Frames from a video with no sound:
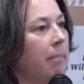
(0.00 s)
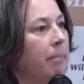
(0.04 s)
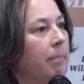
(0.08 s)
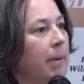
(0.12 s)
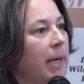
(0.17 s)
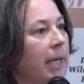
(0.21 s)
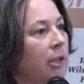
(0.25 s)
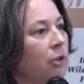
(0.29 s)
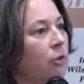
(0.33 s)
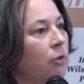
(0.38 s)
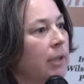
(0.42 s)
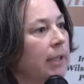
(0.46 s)

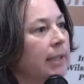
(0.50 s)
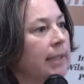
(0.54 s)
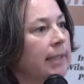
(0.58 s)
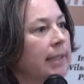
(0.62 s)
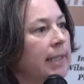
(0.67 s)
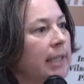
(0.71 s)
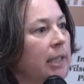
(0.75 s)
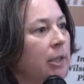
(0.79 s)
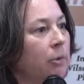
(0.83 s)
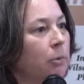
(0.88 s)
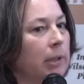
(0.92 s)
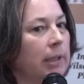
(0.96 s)
But you can
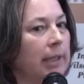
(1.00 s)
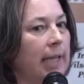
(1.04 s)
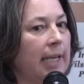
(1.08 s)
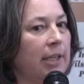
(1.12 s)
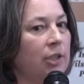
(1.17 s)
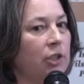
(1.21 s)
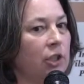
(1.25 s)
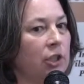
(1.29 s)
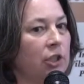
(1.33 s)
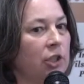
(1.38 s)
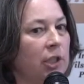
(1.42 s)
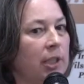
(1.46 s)
see the
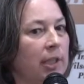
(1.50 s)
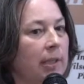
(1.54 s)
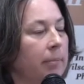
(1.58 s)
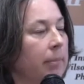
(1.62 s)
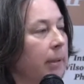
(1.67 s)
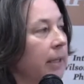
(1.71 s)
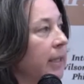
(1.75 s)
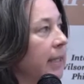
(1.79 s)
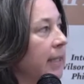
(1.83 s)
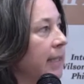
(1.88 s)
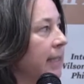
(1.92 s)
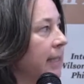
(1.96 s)

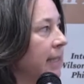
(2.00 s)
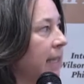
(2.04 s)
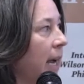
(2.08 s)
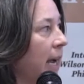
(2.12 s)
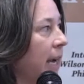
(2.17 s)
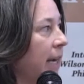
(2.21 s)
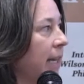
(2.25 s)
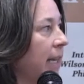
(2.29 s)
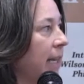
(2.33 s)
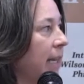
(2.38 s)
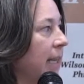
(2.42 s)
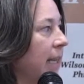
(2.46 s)
relationship in the
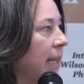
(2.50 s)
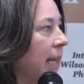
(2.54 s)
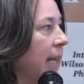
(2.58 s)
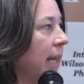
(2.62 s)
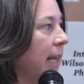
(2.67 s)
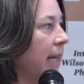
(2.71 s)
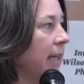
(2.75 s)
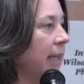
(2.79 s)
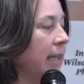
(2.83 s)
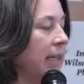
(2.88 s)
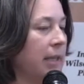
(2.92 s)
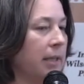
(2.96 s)
siding
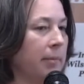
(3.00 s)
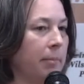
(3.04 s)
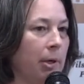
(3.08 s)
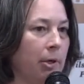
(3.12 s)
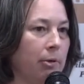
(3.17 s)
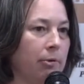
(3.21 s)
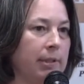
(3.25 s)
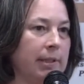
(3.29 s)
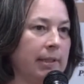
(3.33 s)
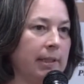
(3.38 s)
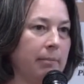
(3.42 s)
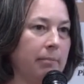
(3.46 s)
and in the
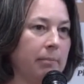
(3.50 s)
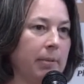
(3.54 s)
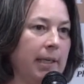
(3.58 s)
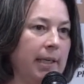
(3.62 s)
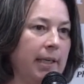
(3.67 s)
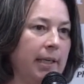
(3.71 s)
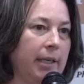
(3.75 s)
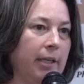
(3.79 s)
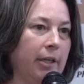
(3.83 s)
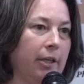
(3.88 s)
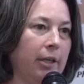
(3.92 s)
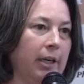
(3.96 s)
post and
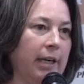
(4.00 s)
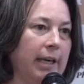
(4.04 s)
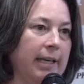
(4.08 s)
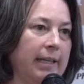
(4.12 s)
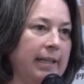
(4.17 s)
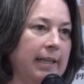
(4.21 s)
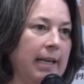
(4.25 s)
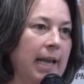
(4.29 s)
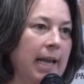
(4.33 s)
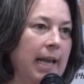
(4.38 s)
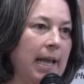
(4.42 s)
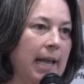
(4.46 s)
pier,
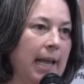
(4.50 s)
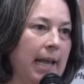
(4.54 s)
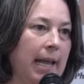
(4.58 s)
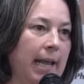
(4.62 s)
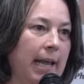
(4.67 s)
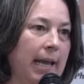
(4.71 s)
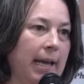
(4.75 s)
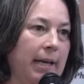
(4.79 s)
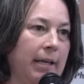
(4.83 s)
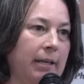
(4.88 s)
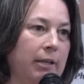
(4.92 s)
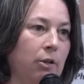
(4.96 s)

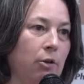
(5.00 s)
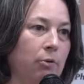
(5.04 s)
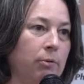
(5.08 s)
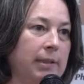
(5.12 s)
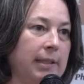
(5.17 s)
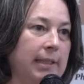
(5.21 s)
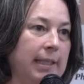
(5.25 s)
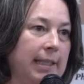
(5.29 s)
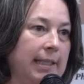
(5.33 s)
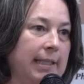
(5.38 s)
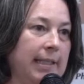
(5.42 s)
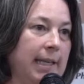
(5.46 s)
and
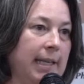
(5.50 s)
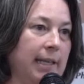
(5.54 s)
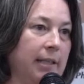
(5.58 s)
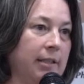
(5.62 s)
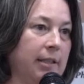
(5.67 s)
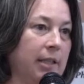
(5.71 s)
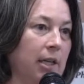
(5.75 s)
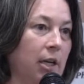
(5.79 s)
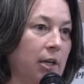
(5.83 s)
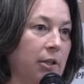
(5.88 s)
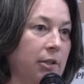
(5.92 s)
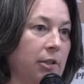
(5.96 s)
those
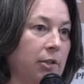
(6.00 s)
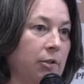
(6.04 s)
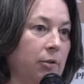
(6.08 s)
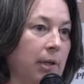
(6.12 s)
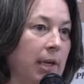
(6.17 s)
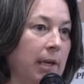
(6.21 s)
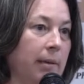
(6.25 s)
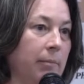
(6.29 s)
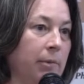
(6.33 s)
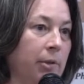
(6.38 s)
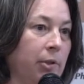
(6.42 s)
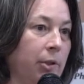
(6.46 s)
details also
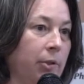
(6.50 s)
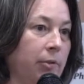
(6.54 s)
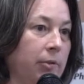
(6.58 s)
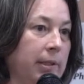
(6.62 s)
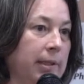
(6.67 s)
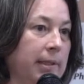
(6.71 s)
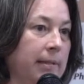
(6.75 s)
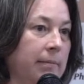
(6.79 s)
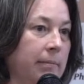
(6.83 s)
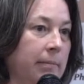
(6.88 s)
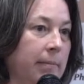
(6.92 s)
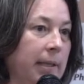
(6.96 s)
come through
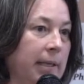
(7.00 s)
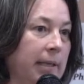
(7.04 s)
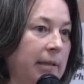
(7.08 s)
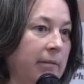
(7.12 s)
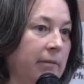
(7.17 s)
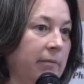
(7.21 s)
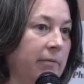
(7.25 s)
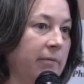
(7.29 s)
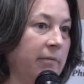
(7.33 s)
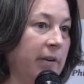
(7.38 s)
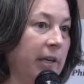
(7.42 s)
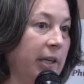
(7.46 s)
as
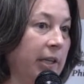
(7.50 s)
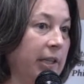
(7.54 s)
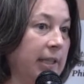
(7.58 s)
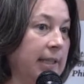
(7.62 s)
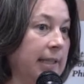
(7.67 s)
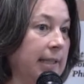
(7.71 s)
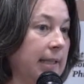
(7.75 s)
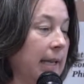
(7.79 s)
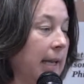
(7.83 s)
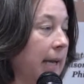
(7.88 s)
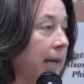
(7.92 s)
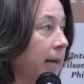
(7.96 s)
being very
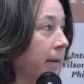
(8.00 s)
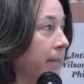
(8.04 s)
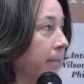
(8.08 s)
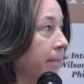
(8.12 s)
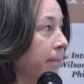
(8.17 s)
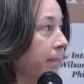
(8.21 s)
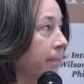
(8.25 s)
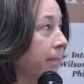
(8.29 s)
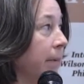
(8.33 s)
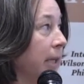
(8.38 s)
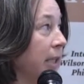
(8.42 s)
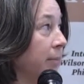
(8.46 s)

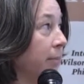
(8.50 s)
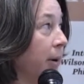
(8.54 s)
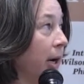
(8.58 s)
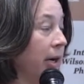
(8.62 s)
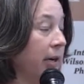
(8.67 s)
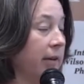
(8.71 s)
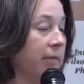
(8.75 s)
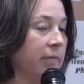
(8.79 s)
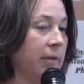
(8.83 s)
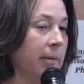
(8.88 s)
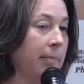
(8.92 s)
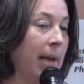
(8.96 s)
much
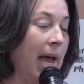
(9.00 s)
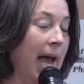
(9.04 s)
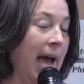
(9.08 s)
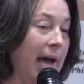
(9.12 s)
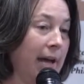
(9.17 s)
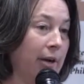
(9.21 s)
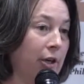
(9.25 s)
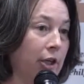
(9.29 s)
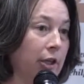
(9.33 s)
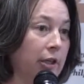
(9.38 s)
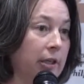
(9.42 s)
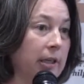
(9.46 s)
part of the
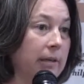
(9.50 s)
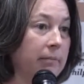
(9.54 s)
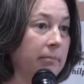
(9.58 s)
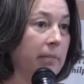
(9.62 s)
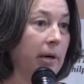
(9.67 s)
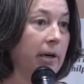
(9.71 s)
pattern,